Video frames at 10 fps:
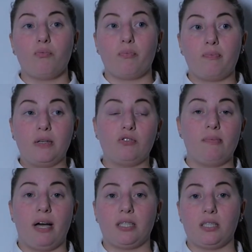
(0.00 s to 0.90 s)
mystery
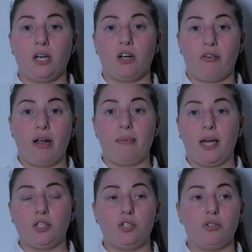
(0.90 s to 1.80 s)
boxes are a great
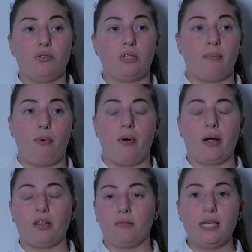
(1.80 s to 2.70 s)
way to
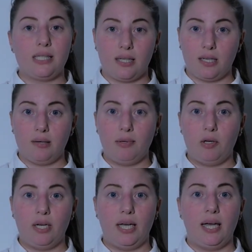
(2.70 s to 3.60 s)
support the reselling
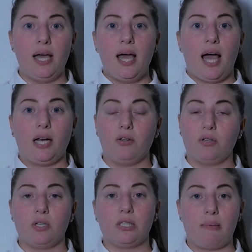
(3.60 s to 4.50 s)
community. I know
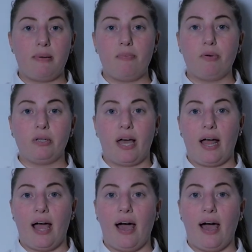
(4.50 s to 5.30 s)
there are some people that